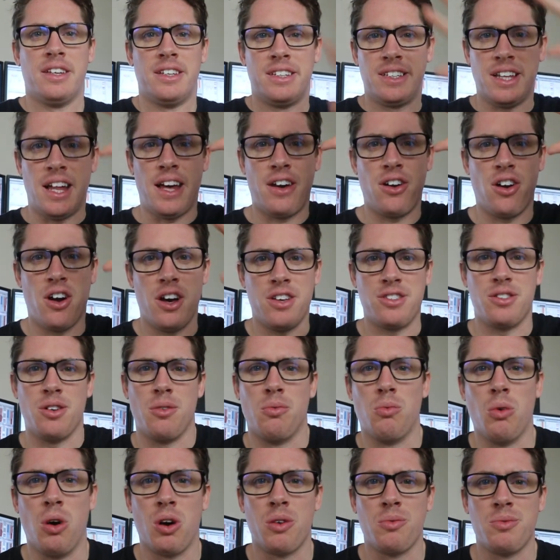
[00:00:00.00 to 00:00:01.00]
G'day guys,
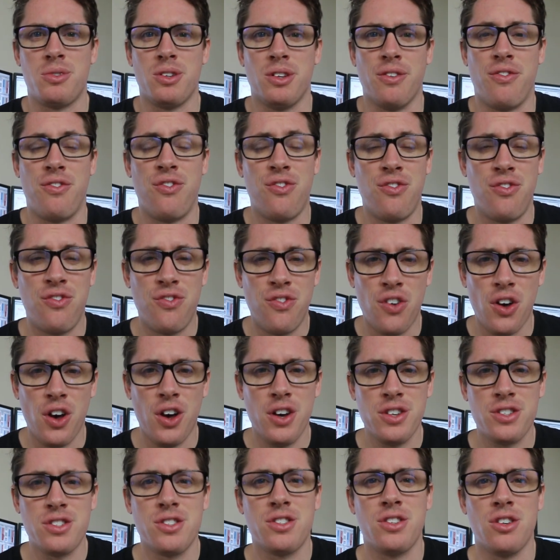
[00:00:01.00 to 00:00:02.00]
and welcome to the
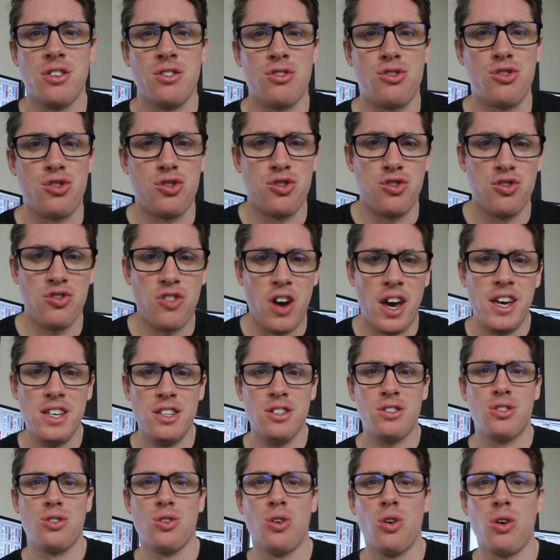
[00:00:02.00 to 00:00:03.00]
first
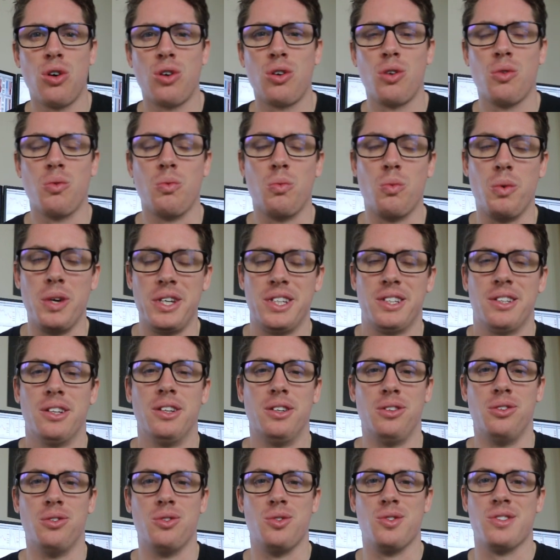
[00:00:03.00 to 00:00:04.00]
Trader Talk
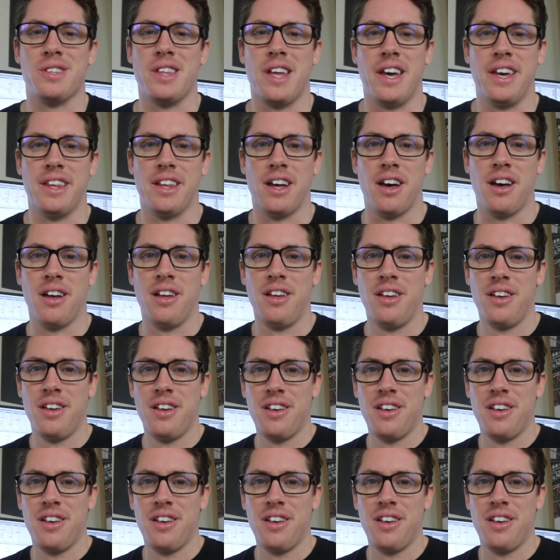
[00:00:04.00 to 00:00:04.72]
weekly newsletter.